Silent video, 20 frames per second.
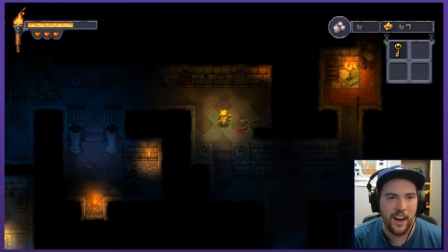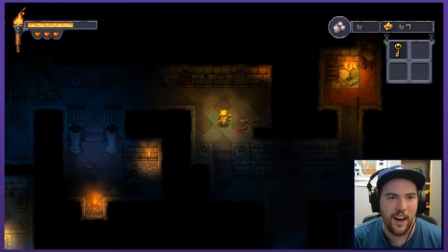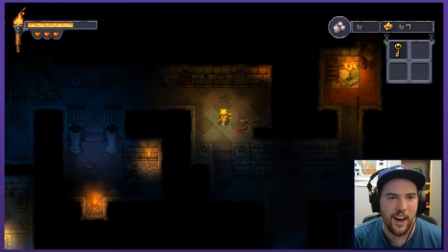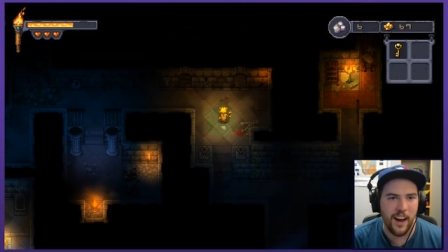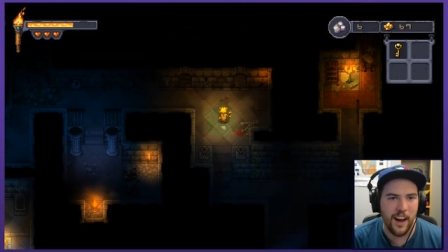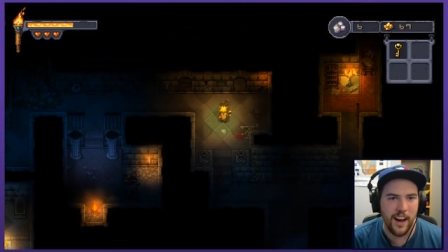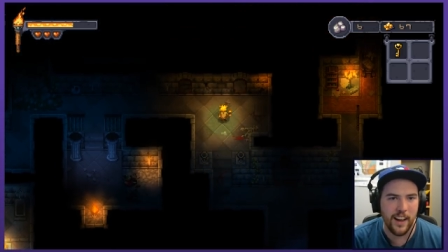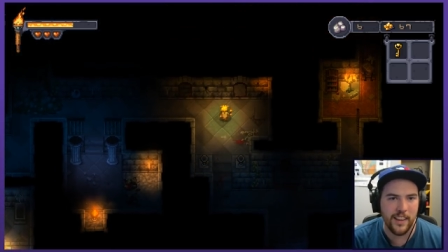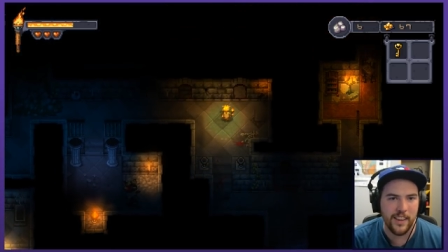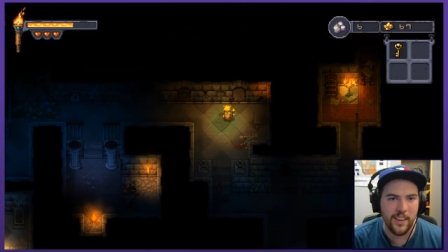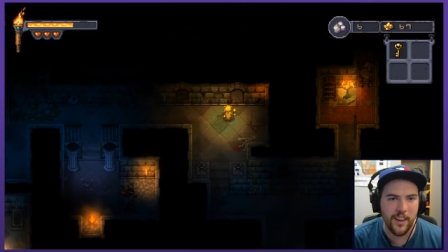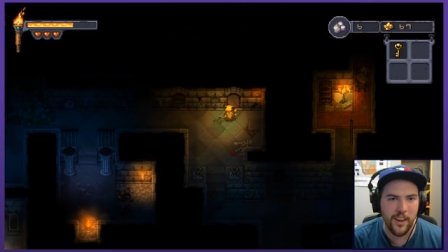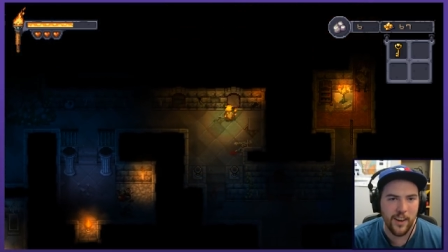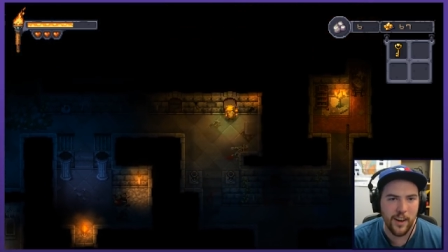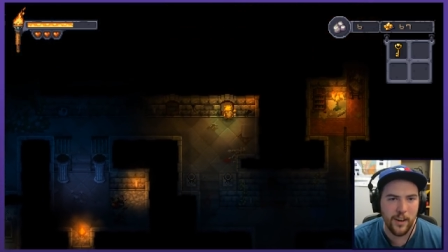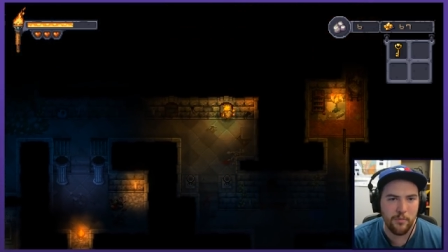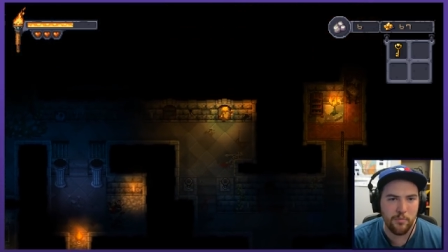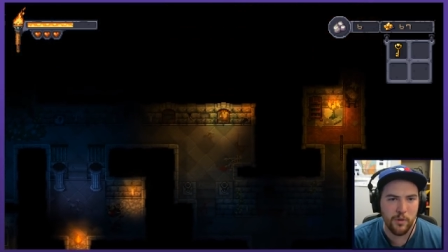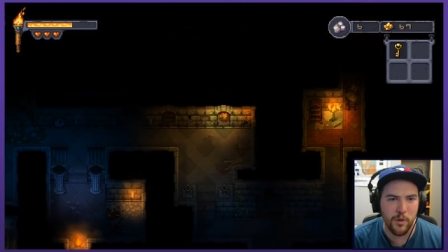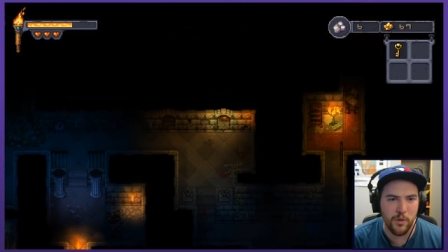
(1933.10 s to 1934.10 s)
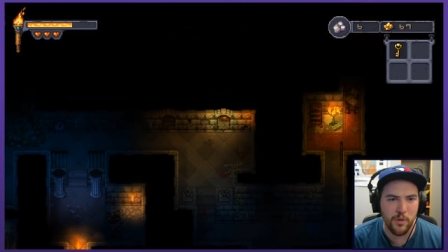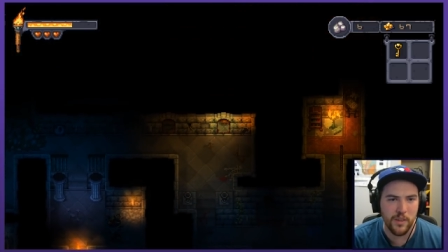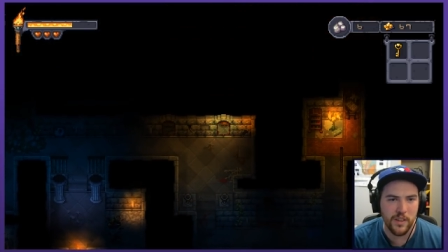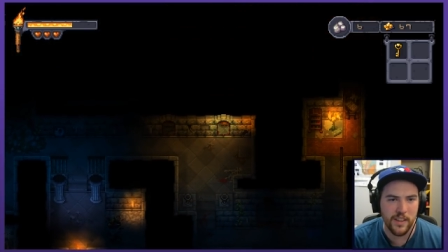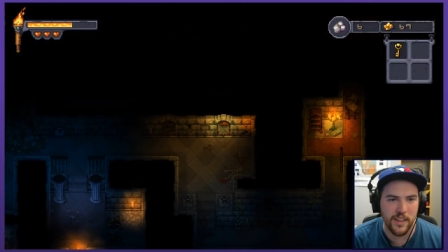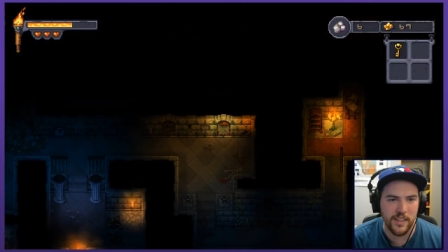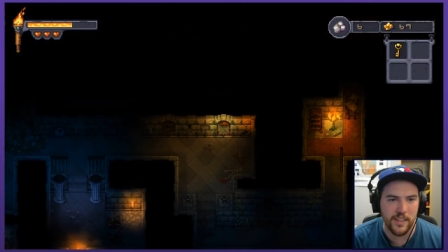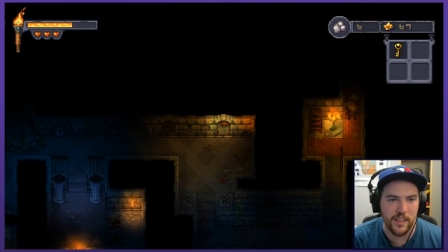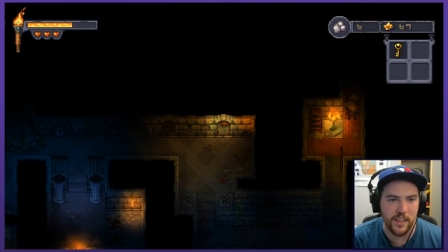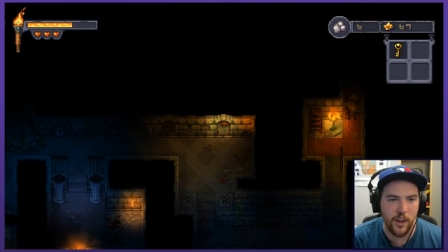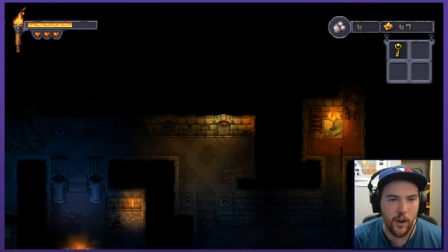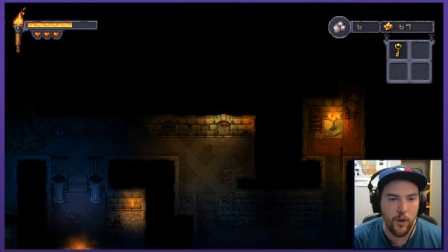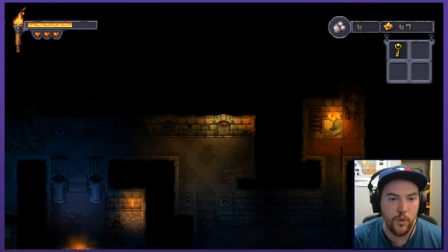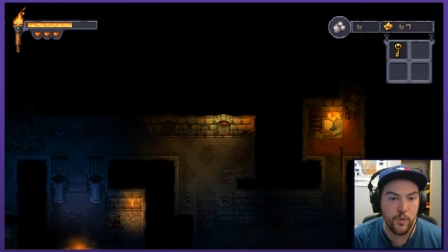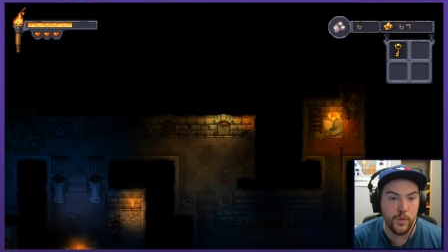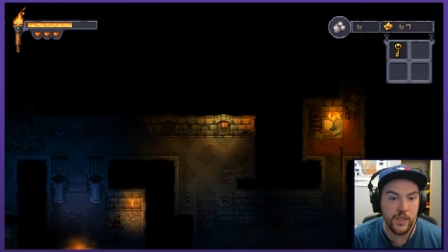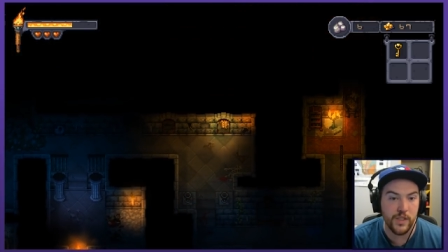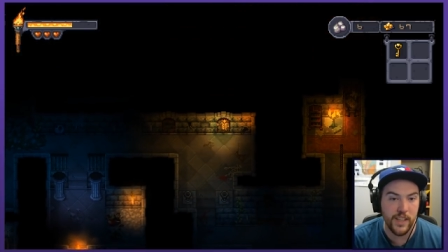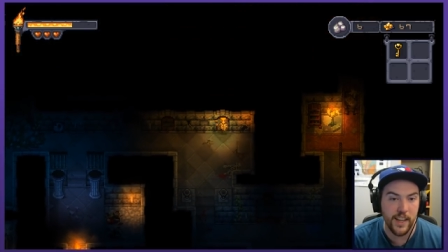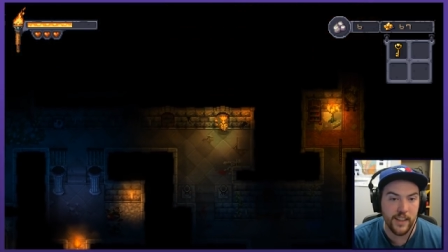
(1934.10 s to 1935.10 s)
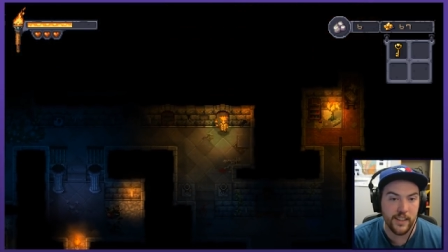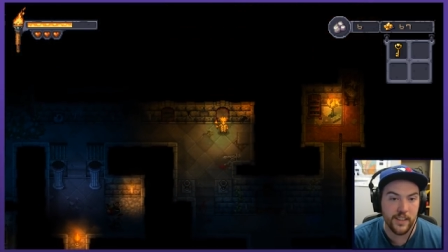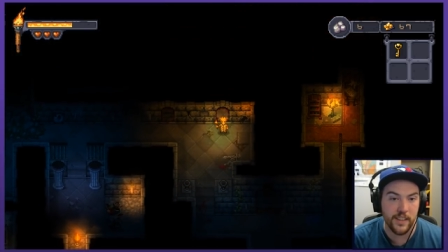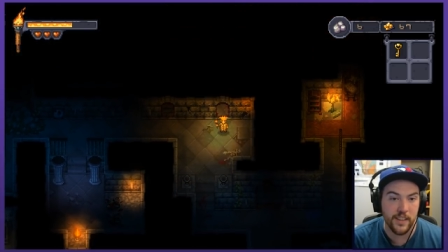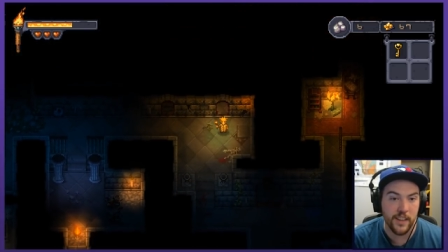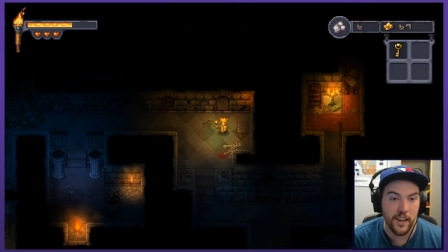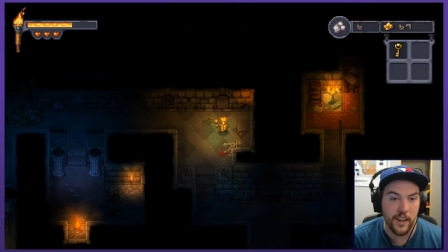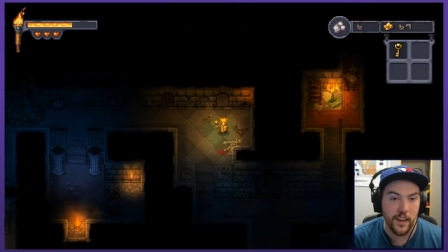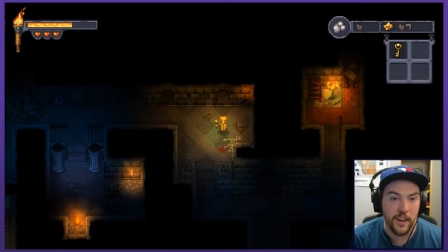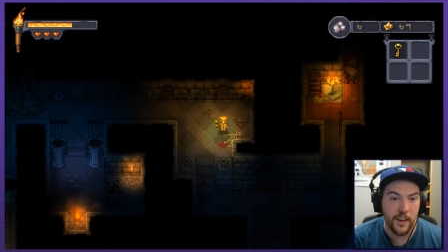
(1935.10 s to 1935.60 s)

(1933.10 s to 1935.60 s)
Uh, I thought I broke this. Oh, shit.